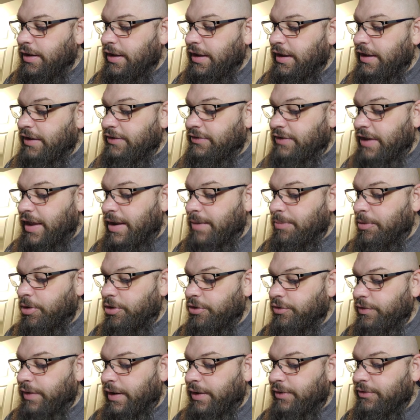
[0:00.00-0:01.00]
He sat upon
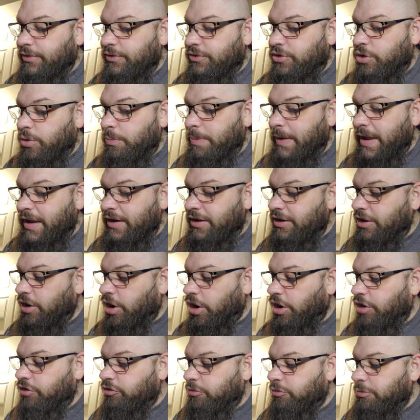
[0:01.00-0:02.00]
the ground, still panting
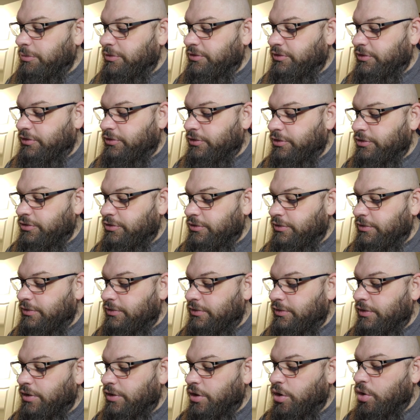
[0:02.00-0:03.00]
hard from his
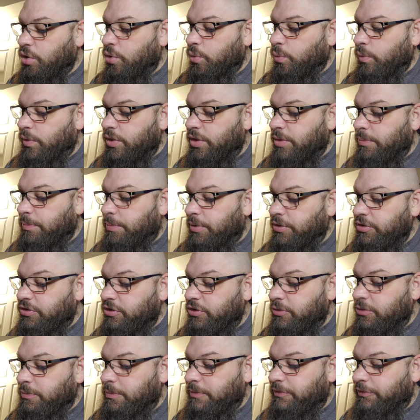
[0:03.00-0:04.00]
exertions, when the
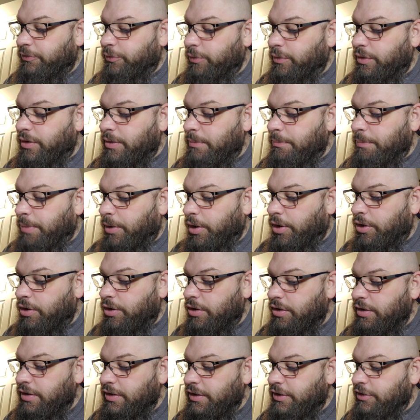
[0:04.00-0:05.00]
bushes before him
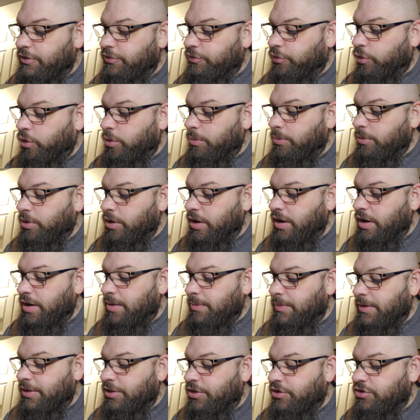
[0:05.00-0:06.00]
parted and his former
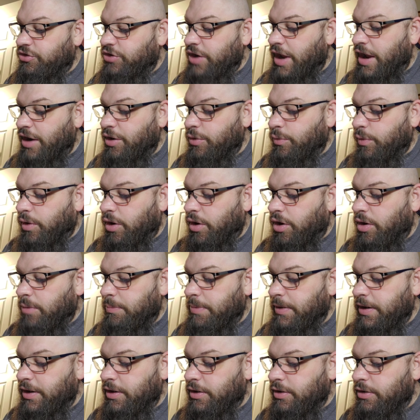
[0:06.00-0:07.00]
enemy, the jaguar,
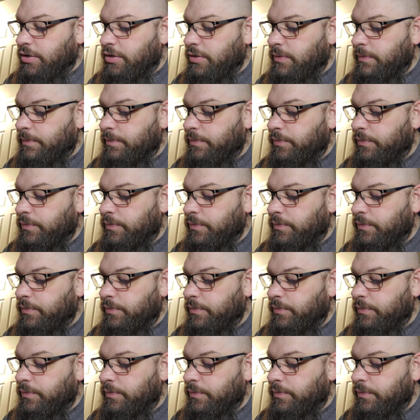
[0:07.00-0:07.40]
appeared.